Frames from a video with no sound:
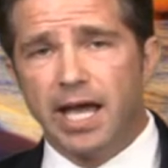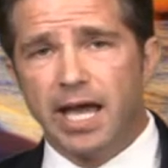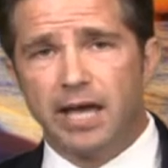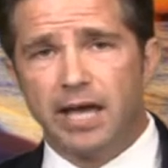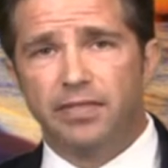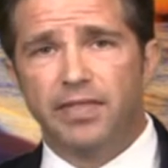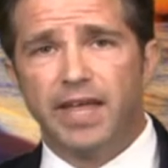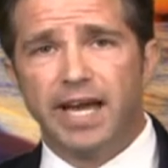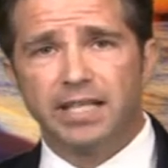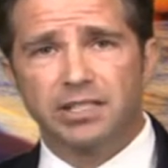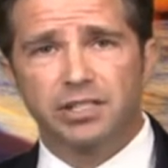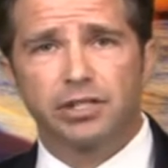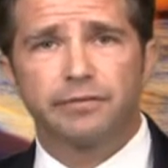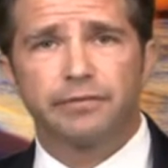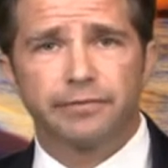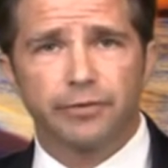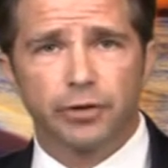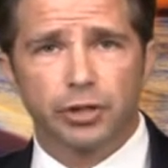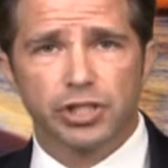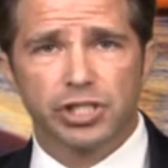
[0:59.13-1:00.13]
And that's
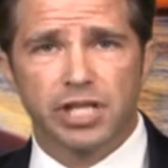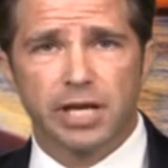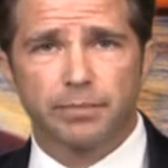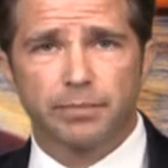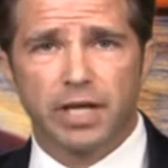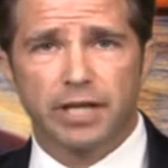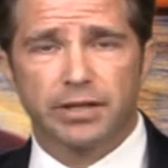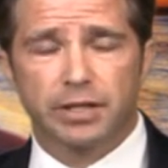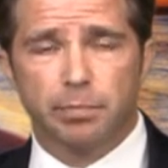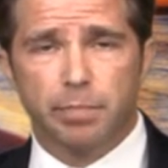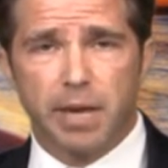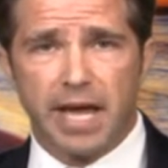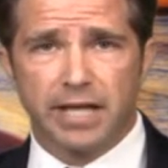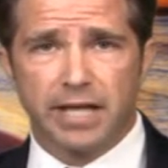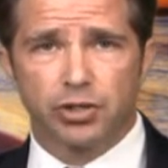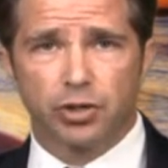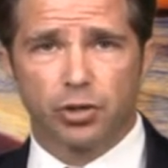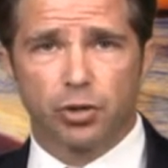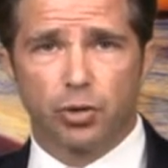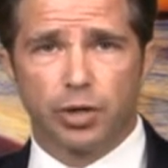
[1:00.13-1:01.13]
the first step that the
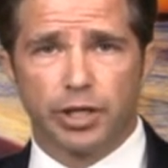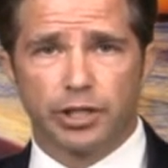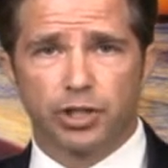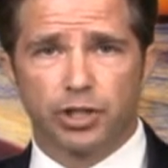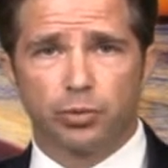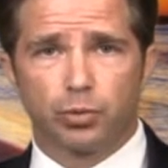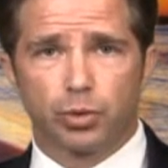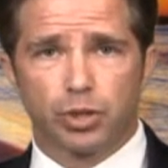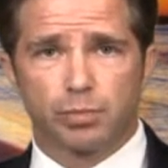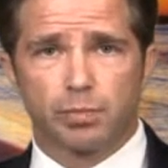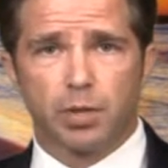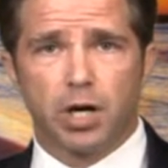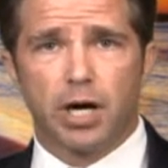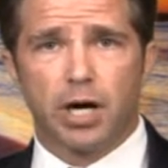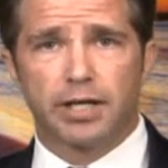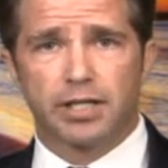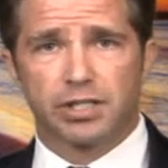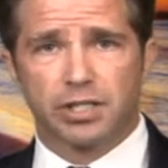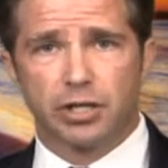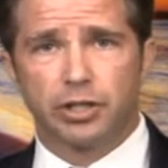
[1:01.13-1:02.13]
banks are going to
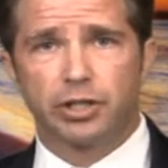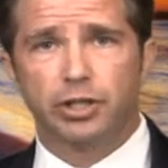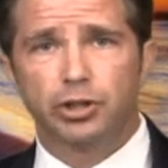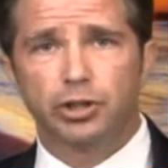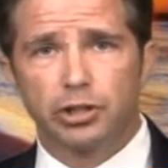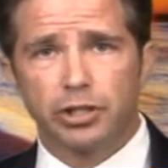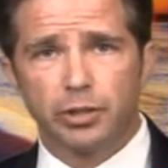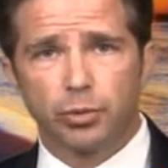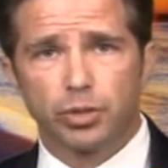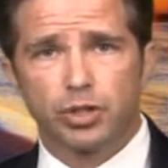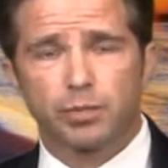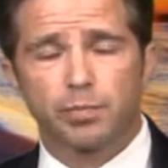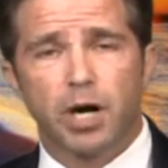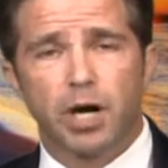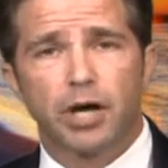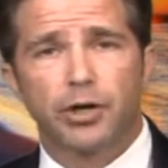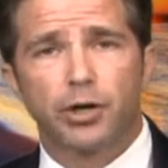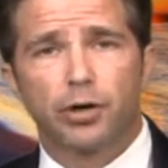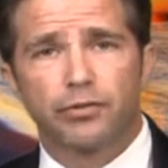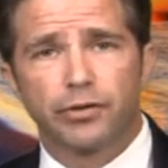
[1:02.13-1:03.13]
respond, is they usually
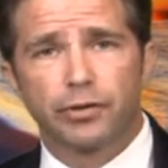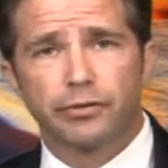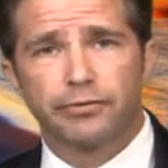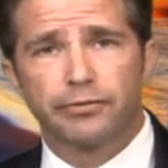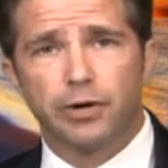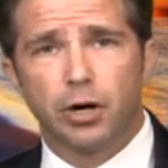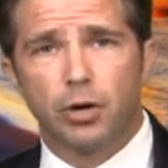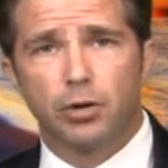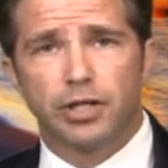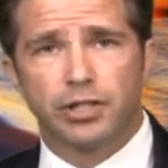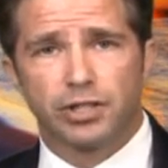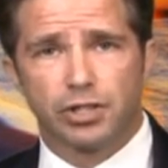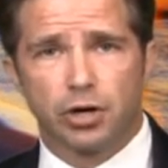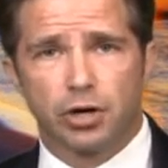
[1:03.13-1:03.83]
respond over the phone and